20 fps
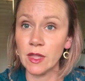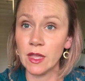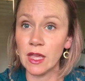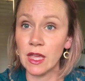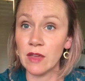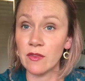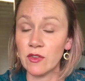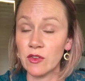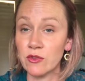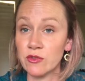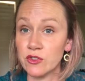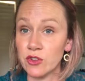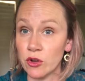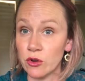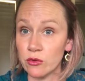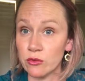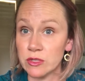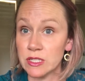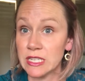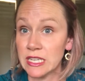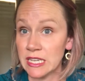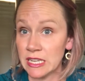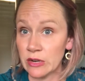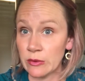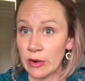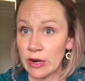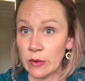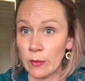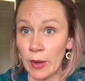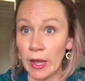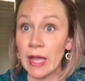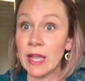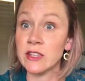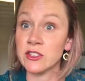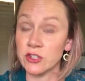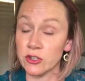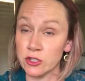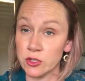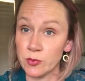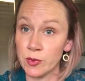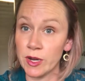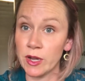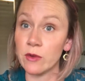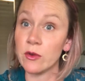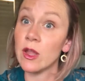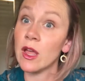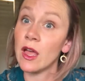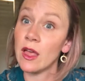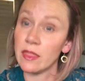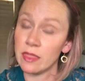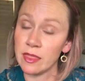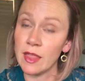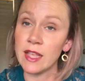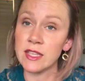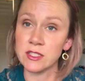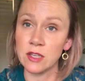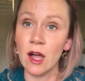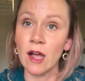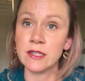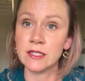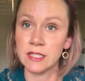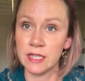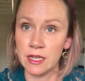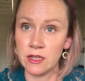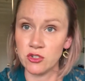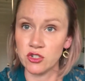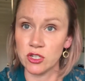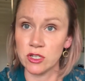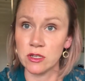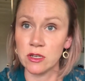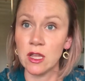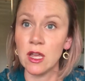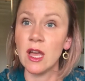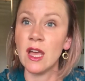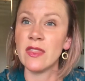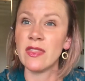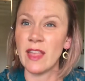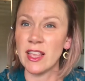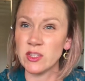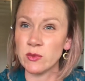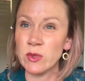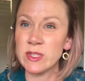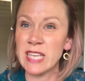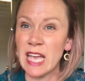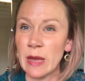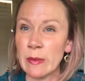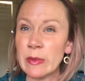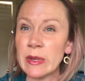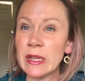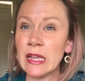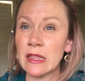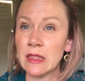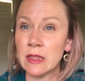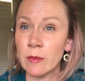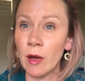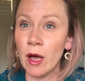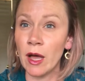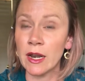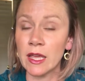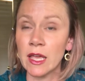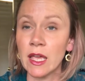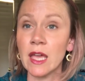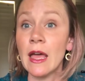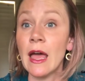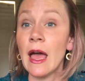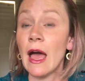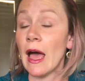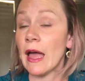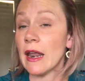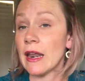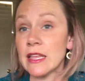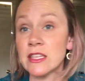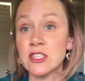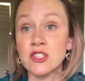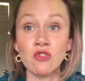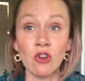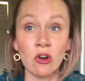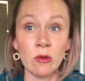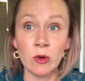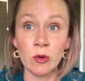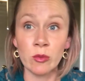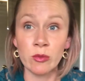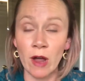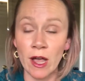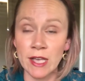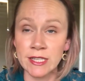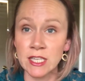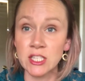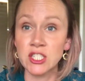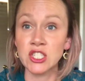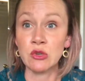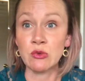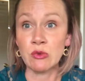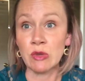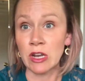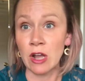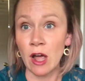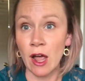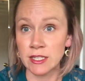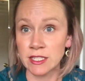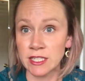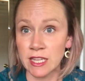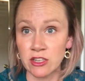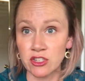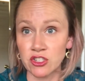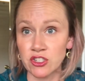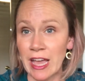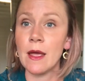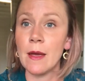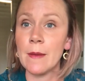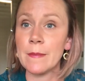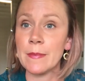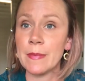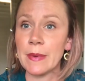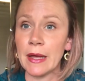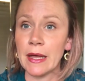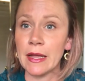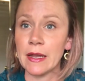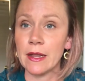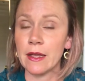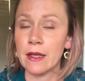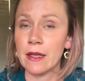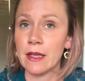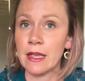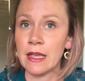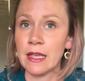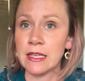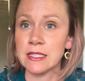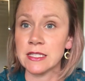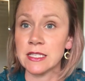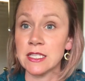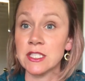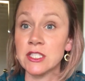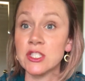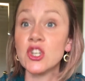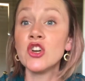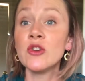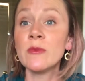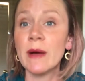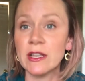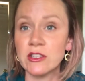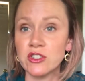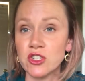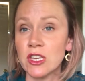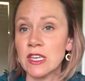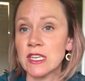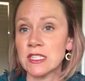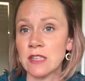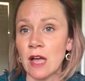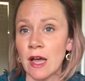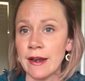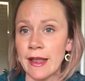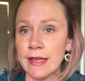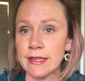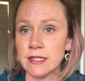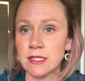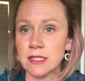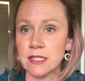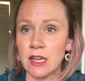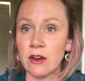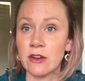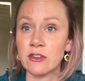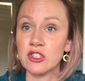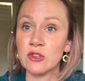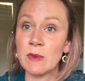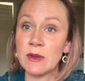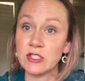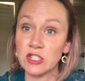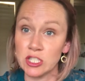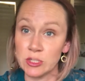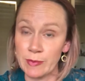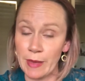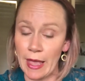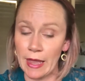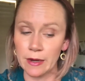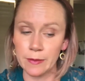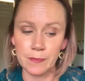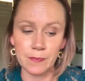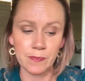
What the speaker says: if you don't eat it right away, it turns brown. That's oxidation. That's what's happening in the body. And it's a normal process. You need oxidation. But it's too much is not necessary. Too much is bad.